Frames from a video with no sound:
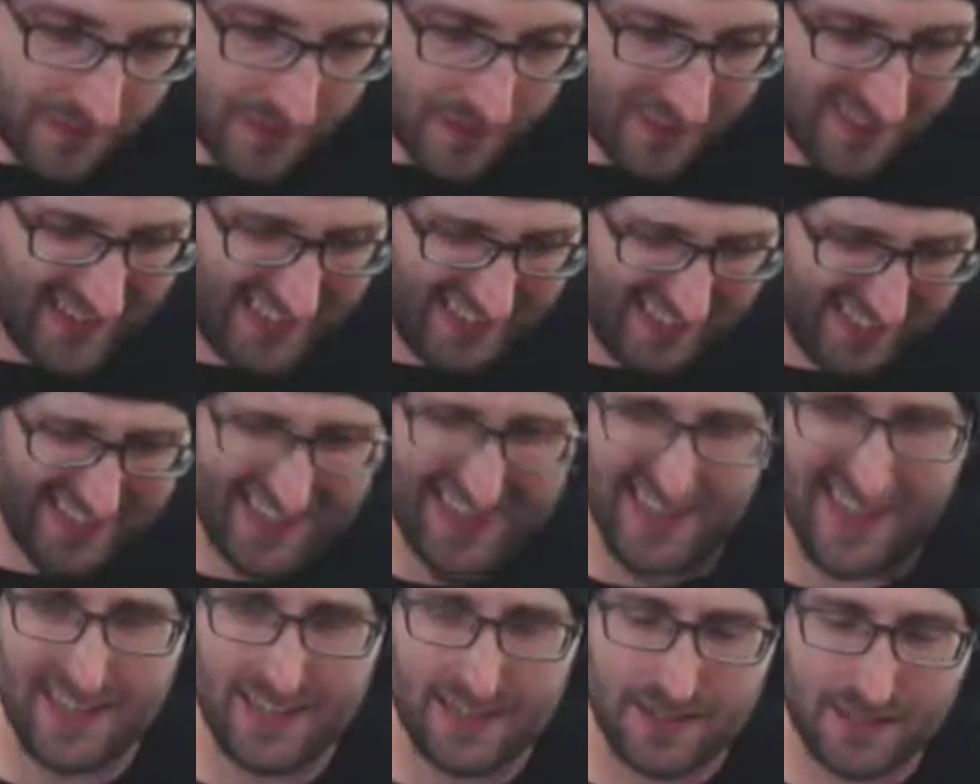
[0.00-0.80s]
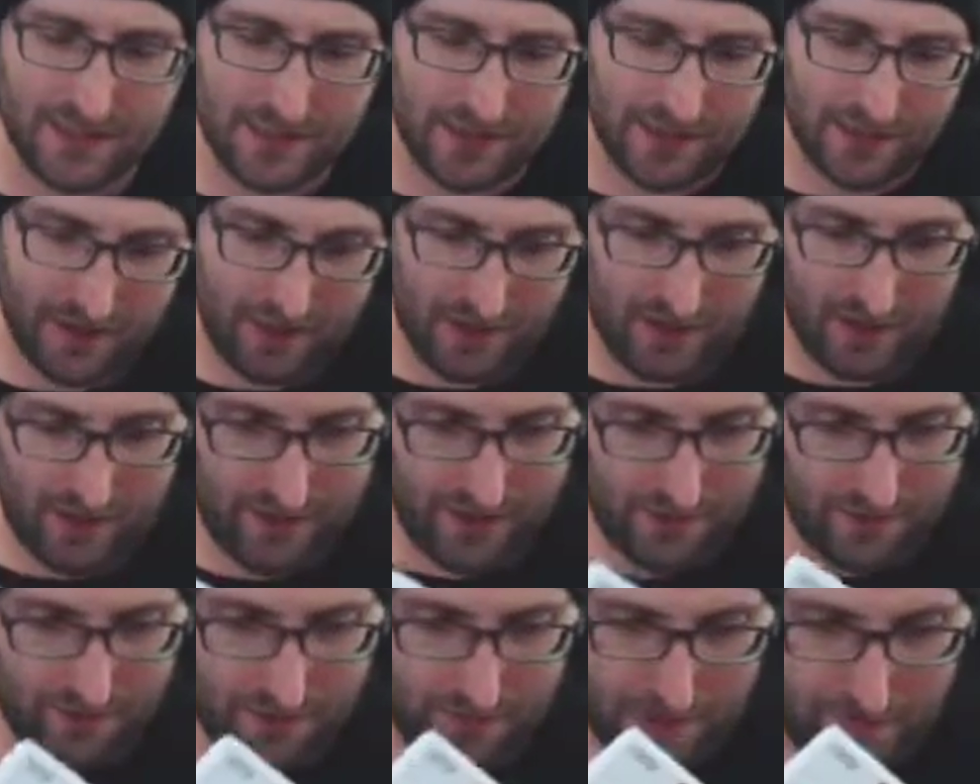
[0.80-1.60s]
like nicks
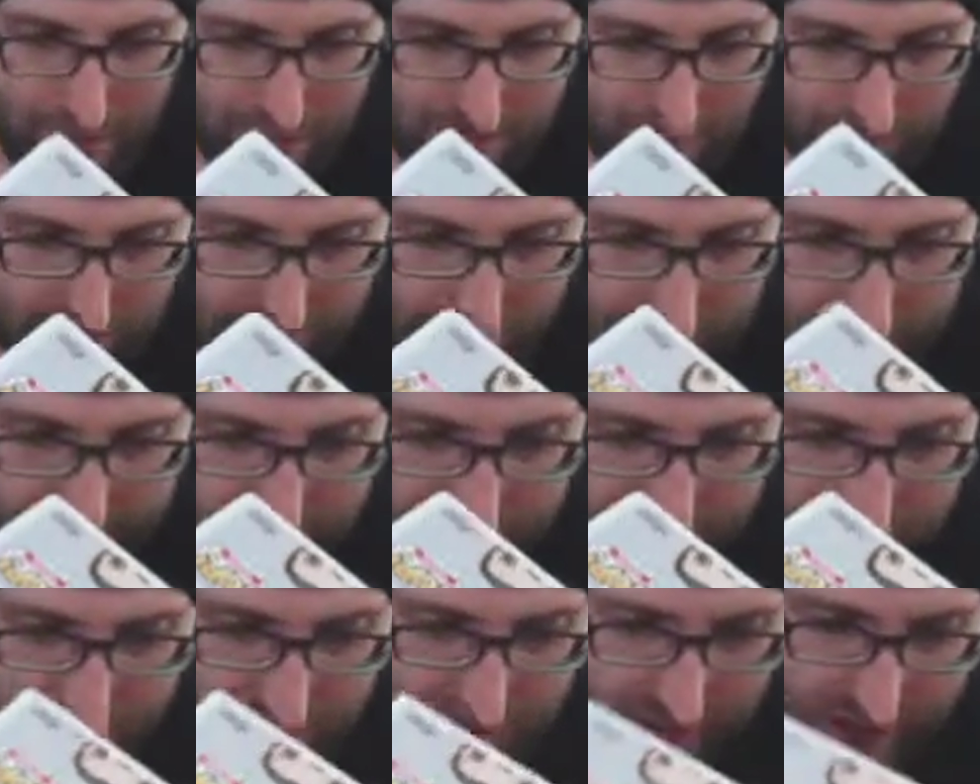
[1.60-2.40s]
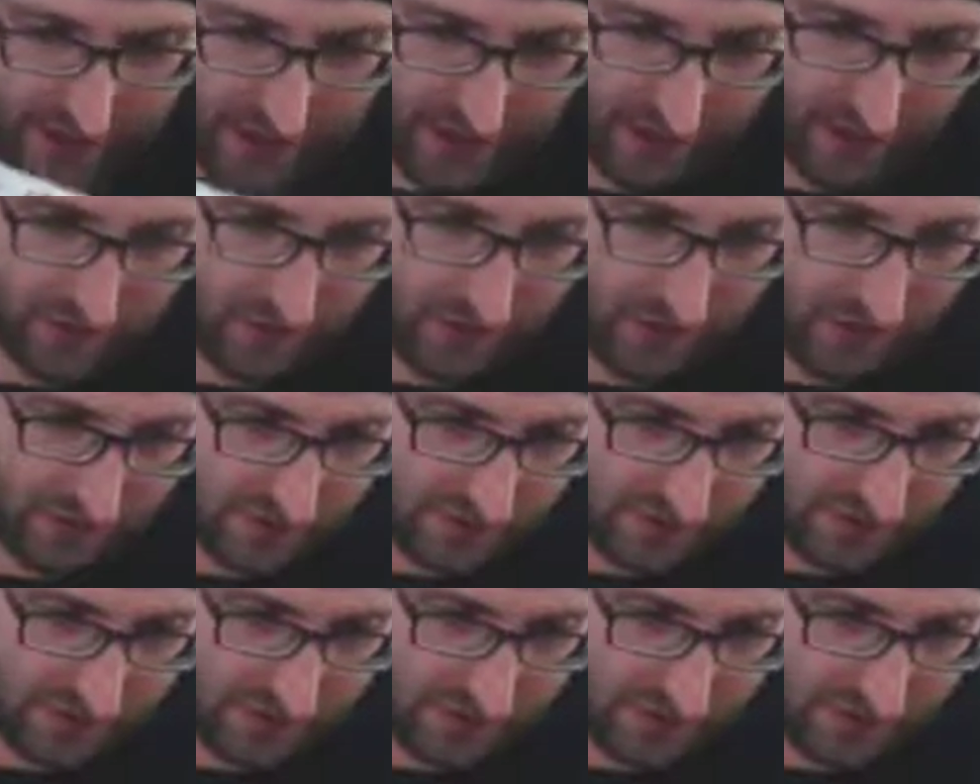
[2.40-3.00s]
in the paint that I can see at all.